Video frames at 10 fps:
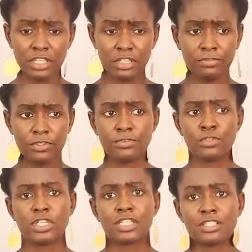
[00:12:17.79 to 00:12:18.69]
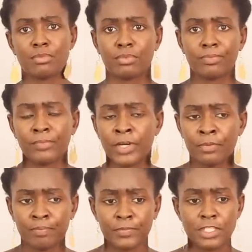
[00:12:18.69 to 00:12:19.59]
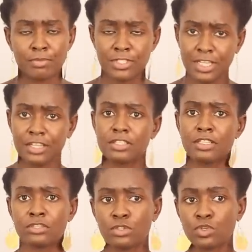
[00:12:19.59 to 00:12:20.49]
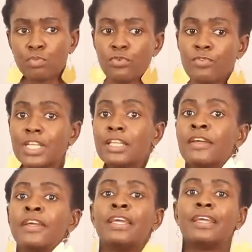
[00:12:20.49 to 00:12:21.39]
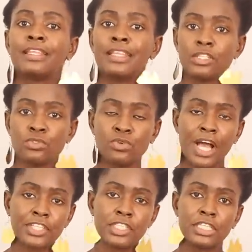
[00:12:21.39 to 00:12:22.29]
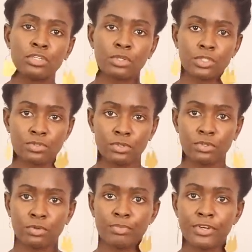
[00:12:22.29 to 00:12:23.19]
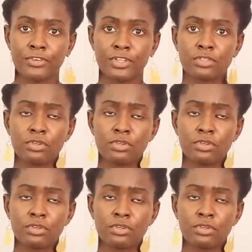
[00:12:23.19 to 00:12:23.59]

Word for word: if, if you check some um, some studies, it's also proven, they do actually control your period.